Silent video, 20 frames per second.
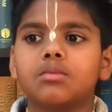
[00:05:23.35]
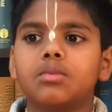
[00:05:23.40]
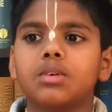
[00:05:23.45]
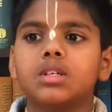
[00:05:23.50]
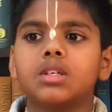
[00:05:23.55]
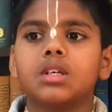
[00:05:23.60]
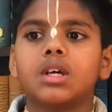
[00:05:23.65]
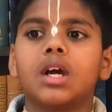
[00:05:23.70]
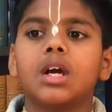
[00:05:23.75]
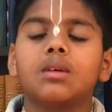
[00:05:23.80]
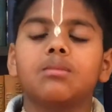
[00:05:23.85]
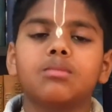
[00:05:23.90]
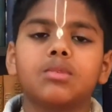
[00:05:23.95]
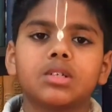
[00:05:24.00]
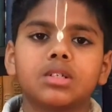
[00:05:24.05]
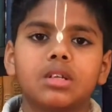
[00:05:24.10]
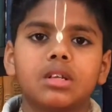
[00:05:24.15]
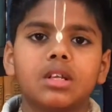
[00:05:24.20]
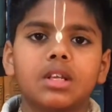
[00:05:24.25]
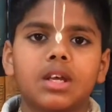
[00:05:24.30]
which I
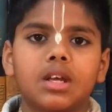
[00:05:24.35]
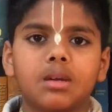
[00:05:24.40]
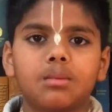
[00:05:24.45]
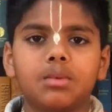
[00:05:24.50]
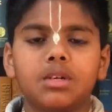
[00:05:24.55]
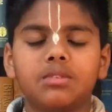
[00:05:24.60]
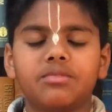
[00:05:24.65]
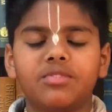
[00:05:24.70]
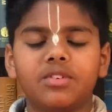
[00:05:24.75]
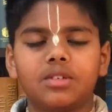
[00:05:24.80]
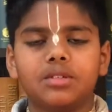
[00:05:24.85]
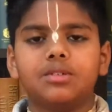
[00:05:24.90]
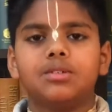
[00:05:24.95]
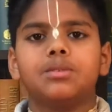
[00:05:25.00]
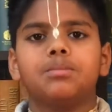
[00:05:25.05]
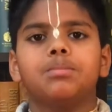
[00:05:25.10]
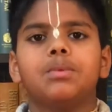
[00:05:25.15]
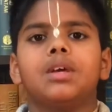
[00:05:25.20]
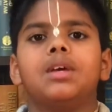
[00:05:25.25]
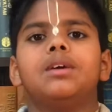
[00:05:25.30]
mostly recommend for you
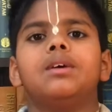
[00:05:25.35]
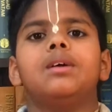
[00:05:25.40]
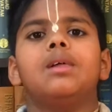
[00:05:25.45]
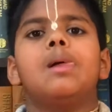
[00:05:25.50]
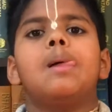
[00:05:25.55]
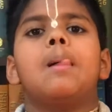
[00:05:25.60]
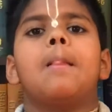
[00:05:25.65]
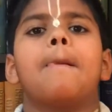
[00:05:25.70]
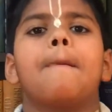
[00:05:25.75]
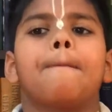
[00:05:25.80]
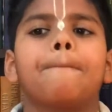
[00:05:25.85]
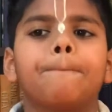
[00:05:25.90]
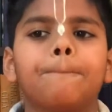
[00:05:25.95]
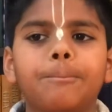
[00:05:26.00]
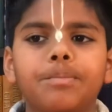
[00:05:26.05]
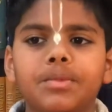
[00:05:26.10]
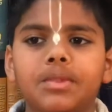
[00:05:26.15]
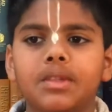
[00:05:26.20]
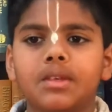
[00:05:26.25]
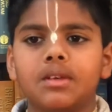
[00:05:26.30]
to play.
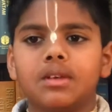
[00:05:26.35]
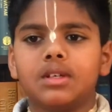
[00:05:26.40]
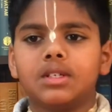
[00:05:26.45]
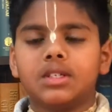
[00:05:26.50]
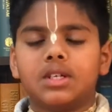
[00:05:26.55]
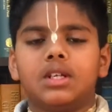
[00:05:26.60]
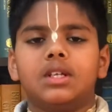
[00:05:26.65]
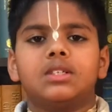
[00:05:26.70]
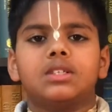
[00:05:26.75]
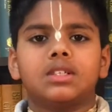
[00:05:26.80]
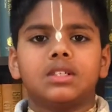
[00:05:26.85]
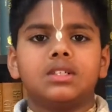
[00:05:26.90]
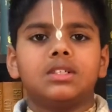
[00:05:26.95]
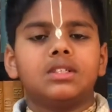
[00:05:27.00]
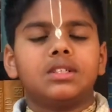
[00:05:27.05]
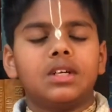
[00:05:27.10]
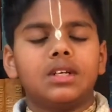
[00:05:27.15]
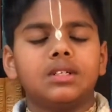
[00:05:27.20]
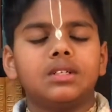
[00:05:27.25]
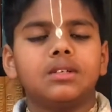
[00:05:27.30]
So let's get
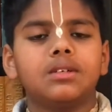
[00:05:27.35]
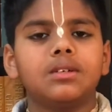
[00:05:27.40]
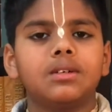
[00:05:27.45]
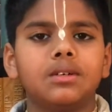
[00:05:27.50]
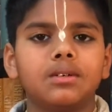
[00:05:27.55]
started.